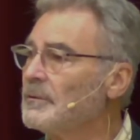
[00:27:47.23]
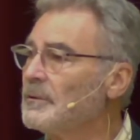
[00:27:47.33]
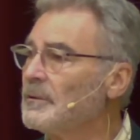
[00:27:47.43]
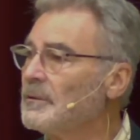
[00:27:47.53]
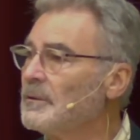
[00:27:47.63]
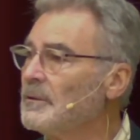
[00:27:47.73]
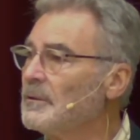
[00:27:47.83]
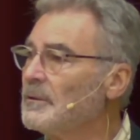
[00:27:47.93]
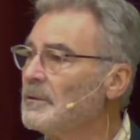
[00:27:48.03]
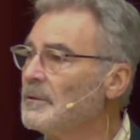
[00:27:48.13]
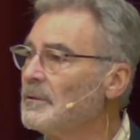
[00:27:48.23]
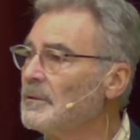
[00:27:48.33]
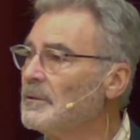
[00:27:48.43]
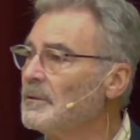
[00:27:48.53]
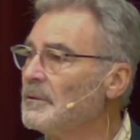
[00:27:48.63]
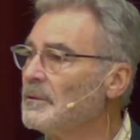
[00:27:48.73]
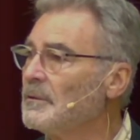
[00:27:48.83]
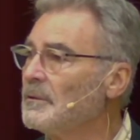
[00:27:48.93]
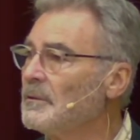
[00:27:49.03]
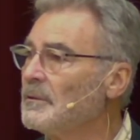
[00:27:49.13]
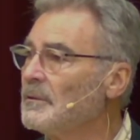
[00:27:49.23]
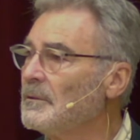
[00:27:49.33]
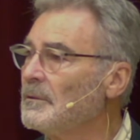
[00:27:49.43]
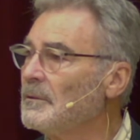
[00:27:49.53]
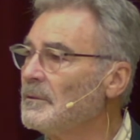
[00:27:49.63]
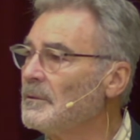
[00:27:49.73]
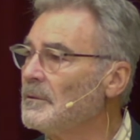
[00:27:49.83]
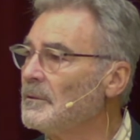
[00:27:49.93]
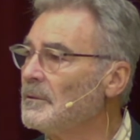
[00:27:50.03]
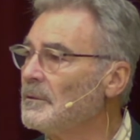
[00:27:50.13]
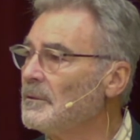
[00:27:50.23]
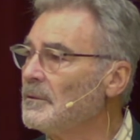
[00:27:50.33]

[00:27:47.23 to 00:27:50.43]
No one is speaking in this clip.